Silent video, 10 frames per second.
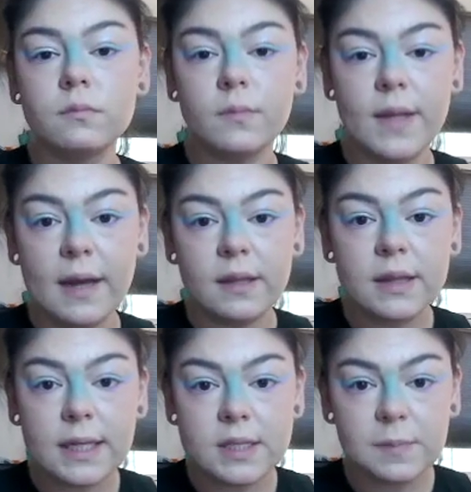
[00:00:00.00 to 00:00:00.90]
Now
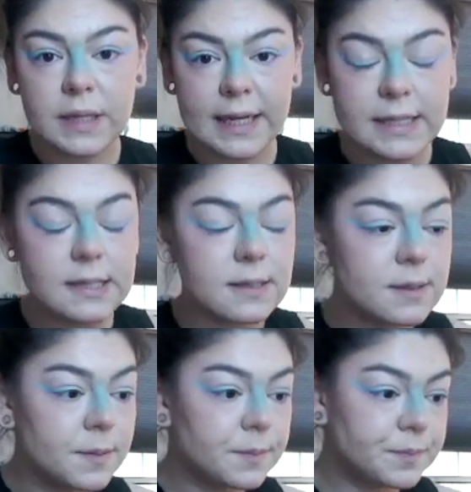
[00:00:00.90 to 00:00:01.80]
that that's
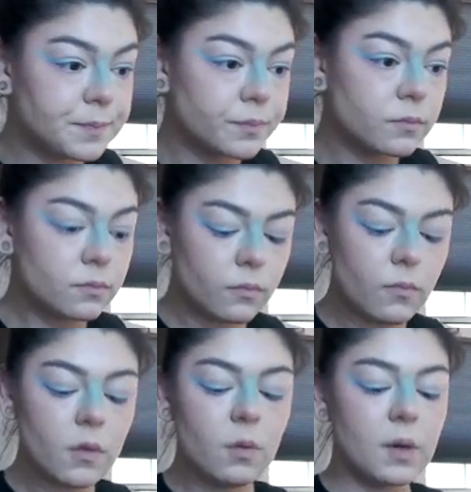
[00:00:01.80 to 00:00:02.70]
placed,
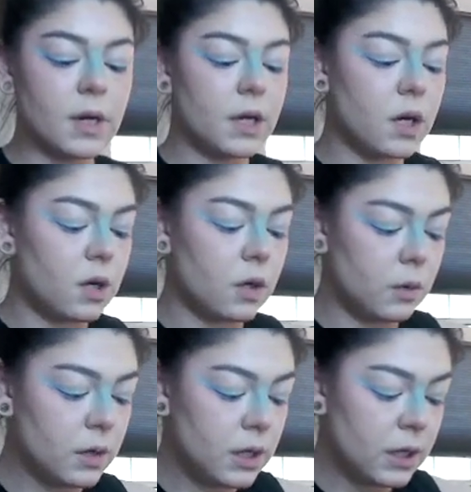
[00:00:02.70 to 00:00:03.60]
we're gonna
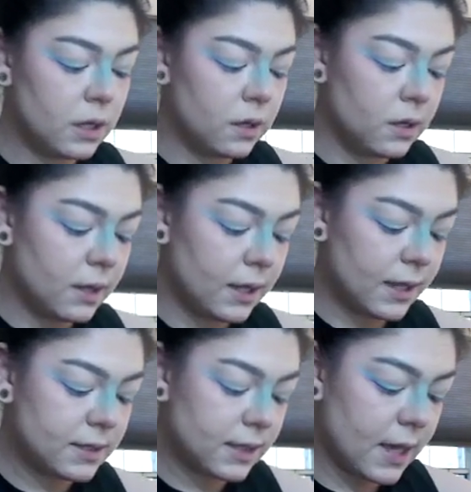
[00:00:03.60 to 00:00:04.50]
go
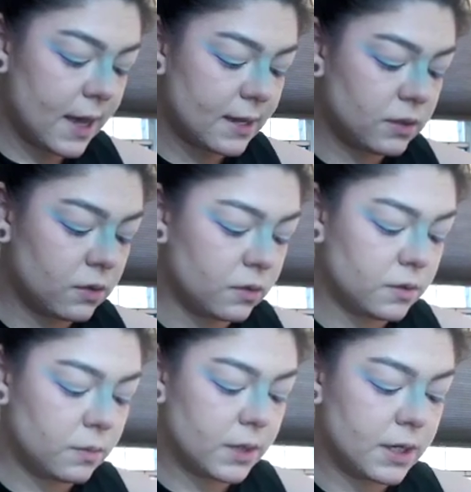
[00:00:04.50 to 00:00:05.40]
into canceled.
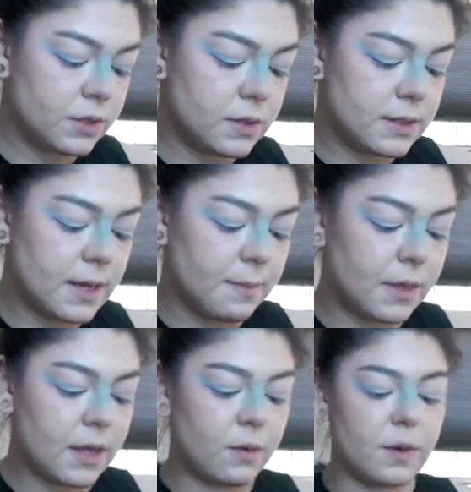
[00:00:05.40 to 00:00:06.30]
We're gonna do the same
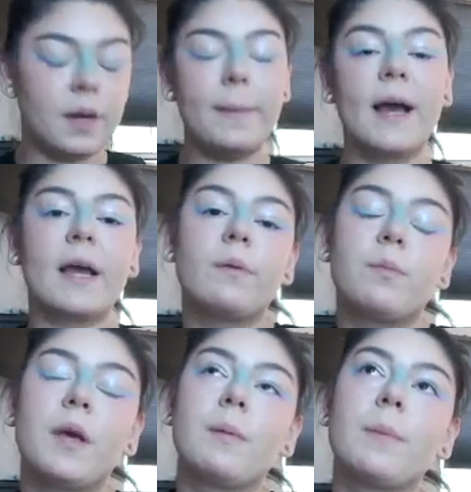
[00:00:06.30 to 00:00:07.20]
thing. We're gonna pack it with
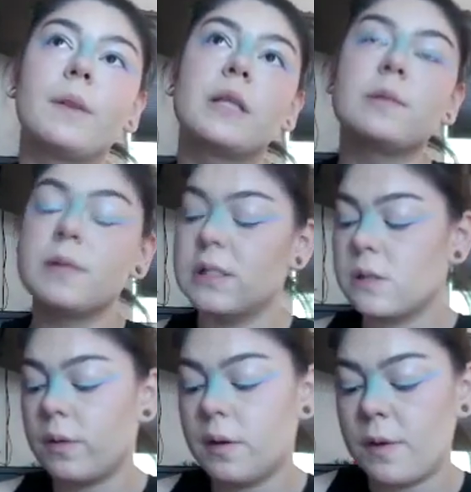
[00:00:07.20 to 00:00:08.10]
pigment, but this one is
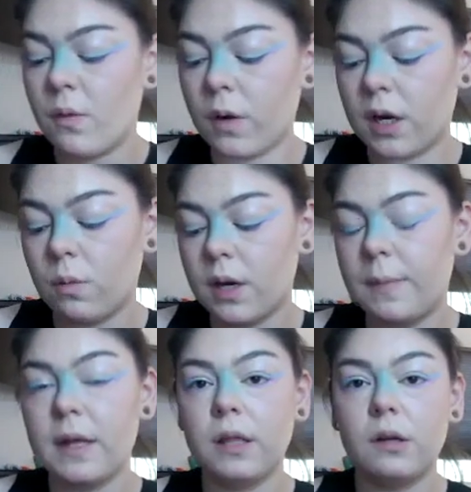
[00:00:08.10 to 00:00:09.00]
going to be, we're gonna wanna
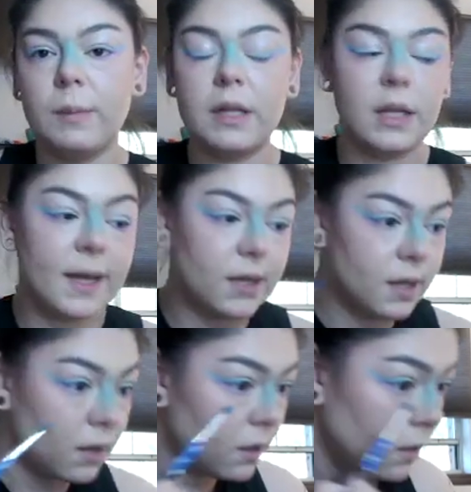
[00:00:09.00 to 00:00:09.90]
be a little bit
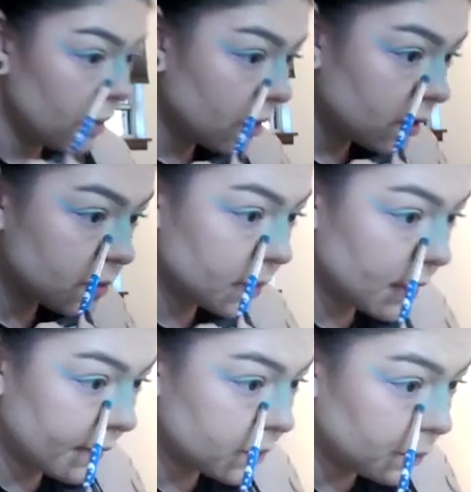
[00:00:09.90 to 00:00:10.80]
lighter. We're
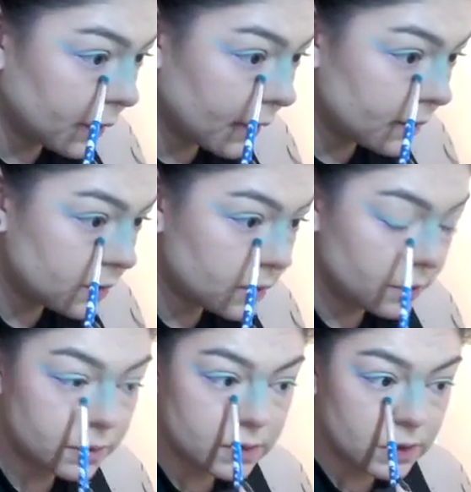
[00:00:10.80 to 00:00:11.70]
gonna have to blend.
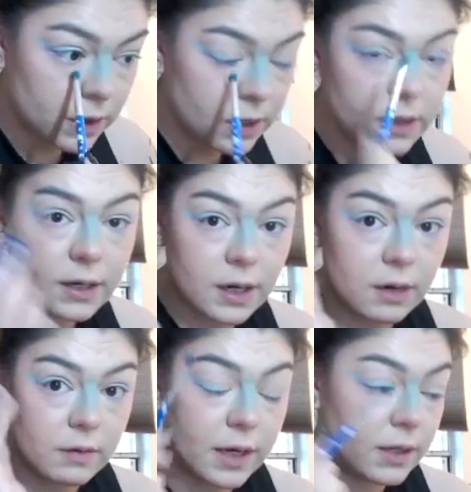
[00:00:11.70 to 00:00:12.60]
So start
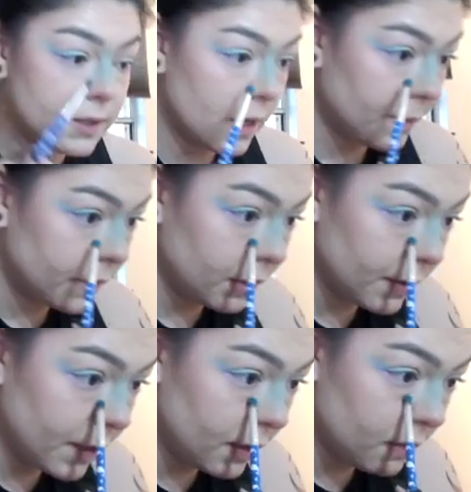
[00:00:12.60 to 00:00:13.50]
not right on top of the
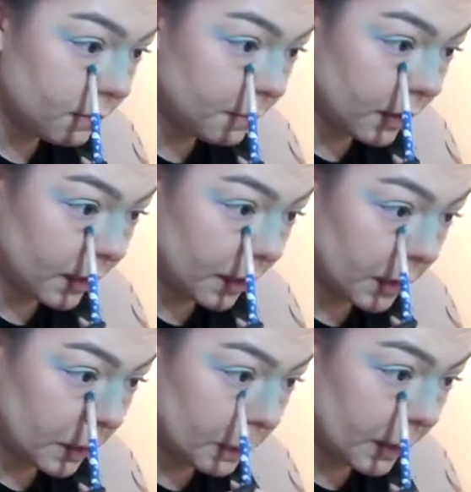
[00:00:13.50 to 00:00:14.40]
green, but like
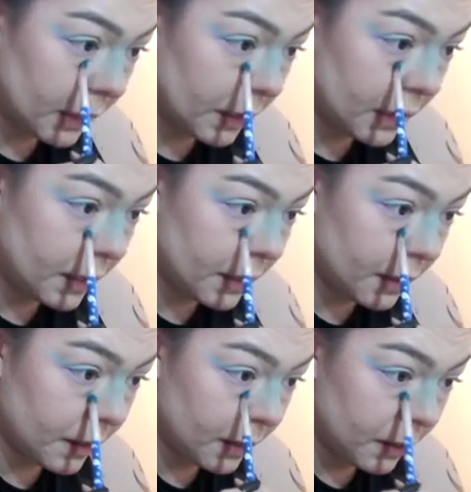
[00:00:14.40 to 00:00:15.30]
right here.